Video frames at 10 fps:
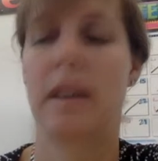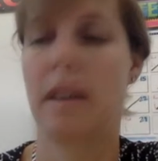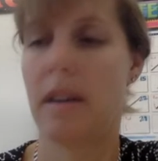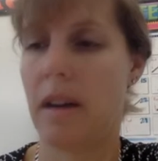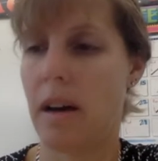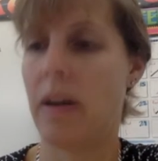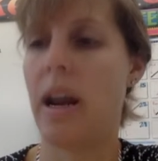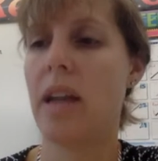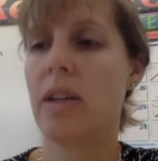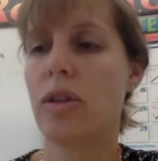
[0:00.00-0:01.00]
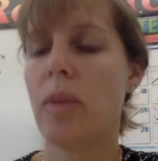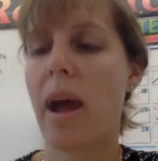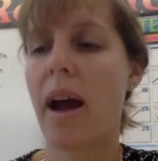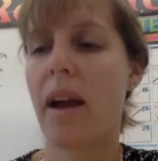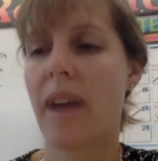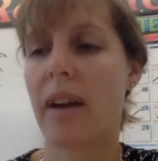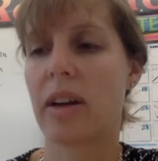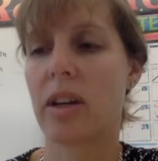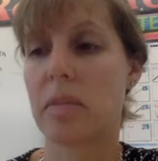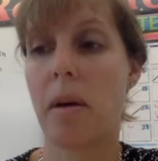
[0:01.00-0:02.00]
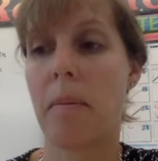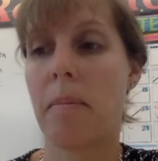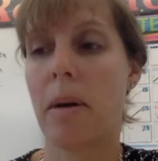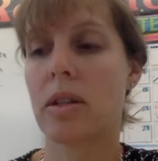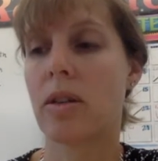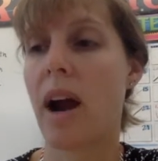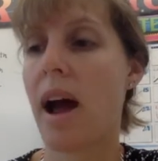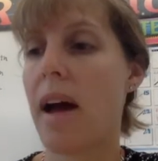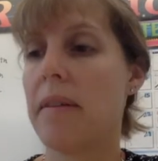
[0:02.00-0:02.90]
All right, 2 biotic factors. A muskrat,